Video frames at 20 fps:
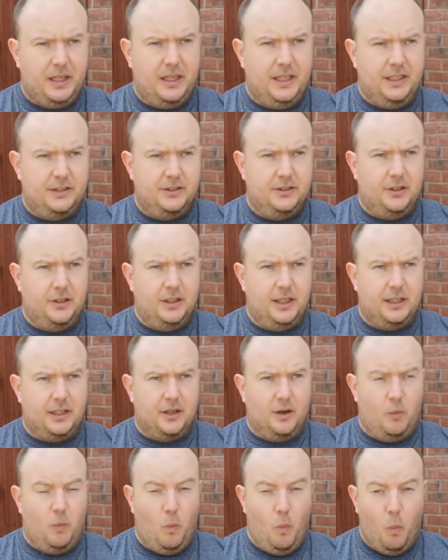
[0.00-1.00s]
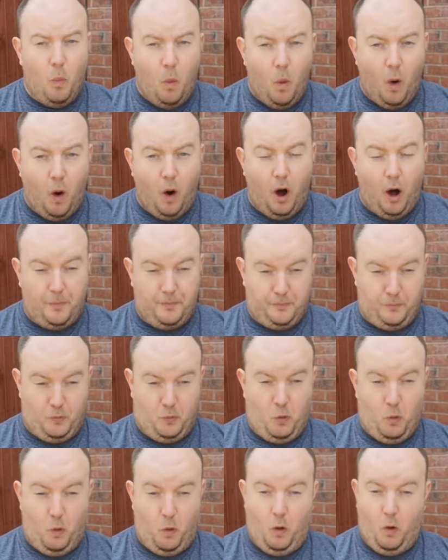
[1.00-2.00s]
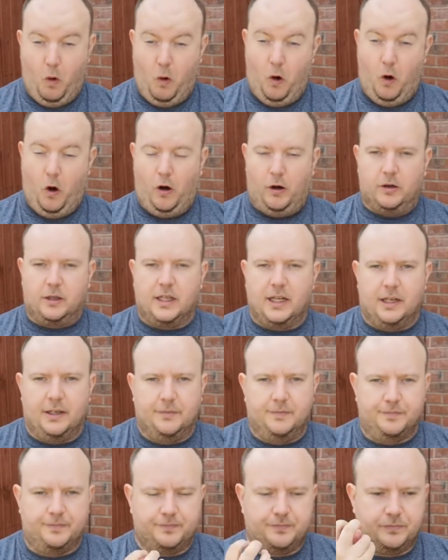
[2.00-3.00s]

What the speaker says: It's not like a war kind of